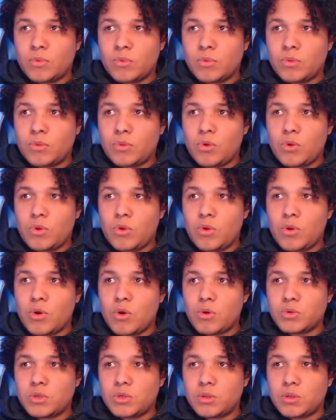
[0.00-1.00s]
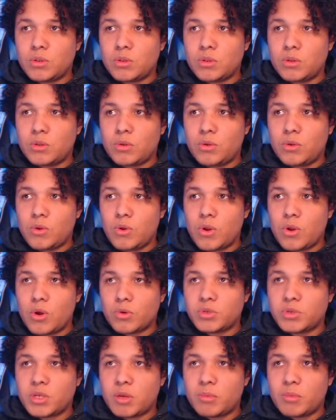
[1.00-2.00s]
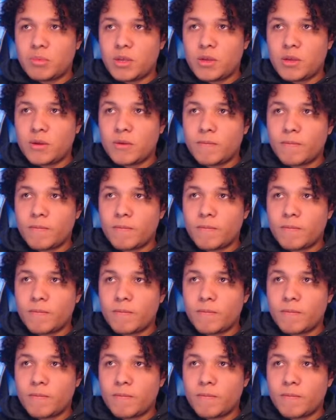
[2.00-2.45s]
Do you know do you know something?